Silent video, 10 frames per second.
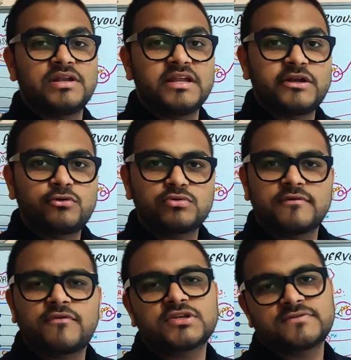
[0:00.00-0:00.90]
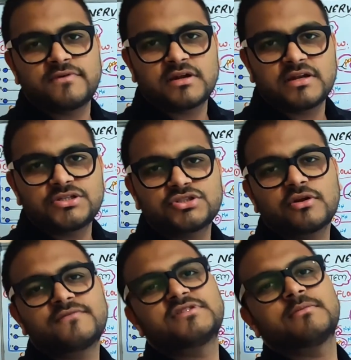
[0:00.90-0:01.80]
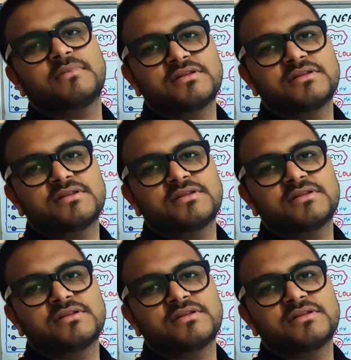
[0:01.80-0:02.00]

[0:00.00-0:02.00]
lead to the phosphorylation of some